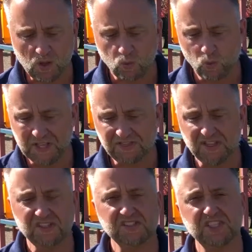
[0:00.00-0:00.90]
With
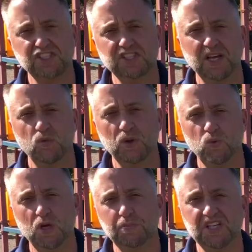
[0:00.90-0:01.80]
the decision that we
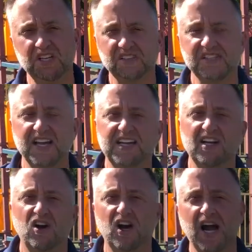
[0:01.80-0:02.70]
will be
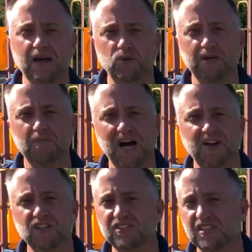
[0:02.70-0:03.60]
extending our hybrid
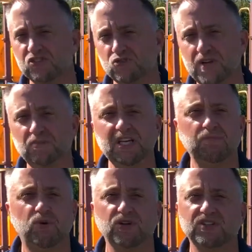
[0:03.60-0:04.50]
model, it's extremely
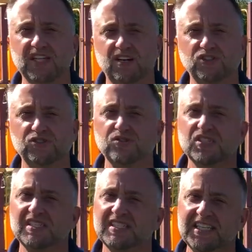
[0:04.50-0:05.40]
important that our students
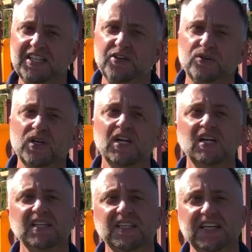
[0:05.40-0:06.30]
continue
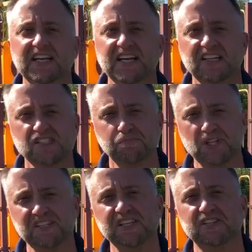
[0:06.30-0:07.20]
to get
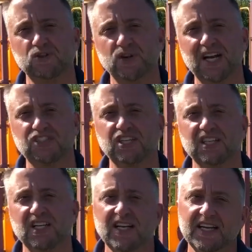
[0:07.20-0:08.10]
explicit
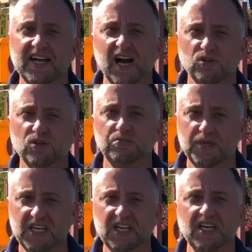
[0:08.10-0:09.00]
direction in how to
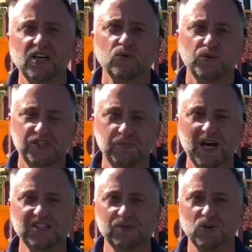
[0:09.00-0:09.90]
be
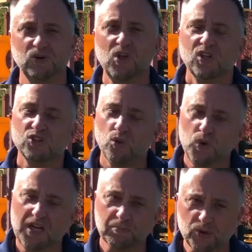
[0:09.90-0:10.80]
responsible. So
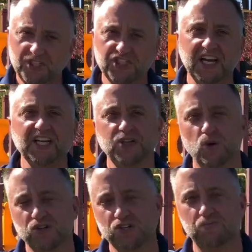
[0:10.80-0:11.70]
we appreciate
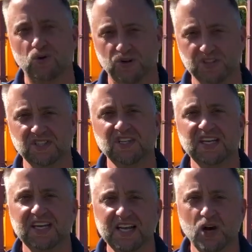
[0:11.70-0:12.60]
your support
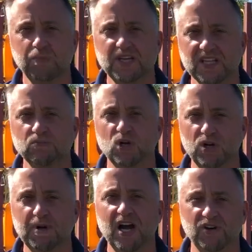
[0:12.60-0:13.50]
in helping them
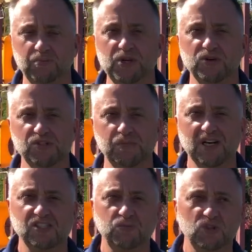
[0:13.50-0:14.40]
learn how to be
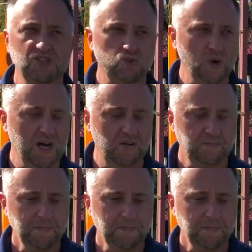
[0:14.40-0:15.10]
responsible as well.